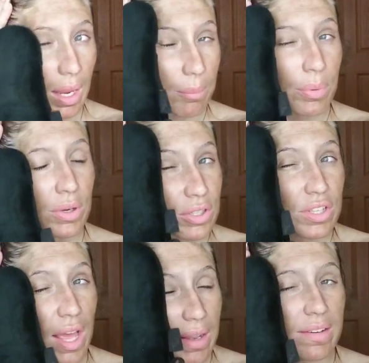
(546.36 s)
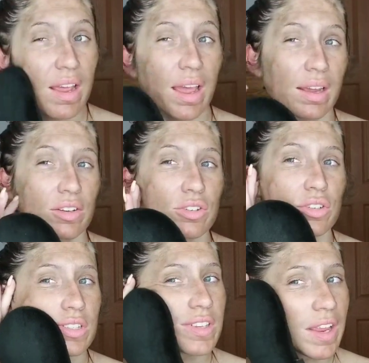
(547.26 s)
and push that
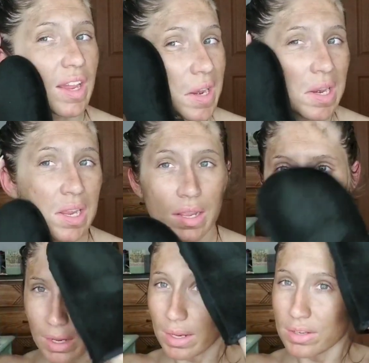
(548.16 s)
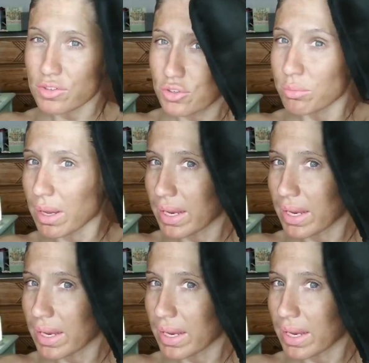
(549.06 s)
extra tan into my